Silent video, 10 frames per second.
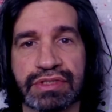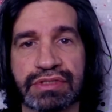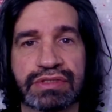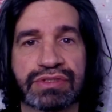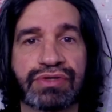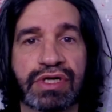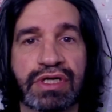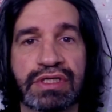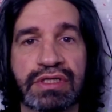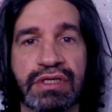It's
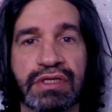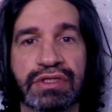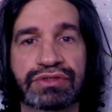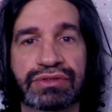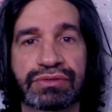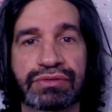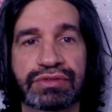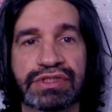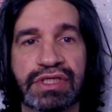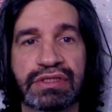struggling to
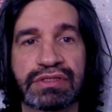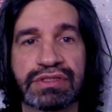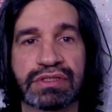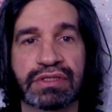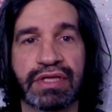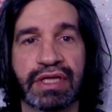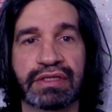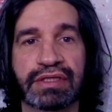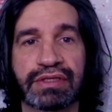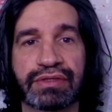tell us
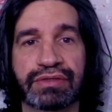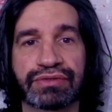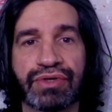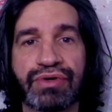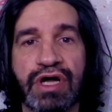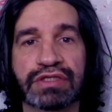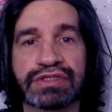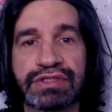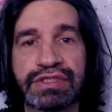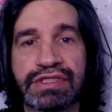that there are no
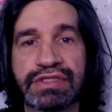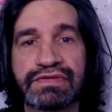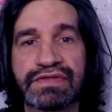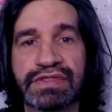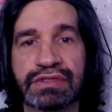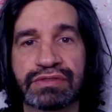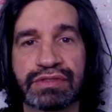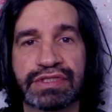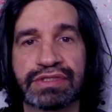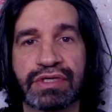alternatives to
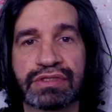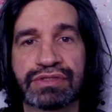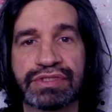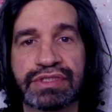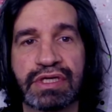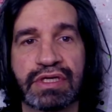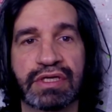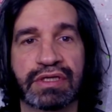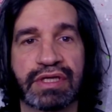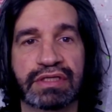this doctrine,
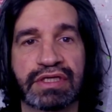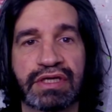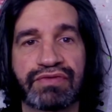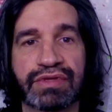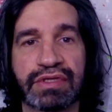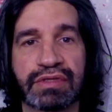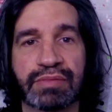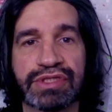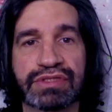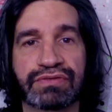that everything must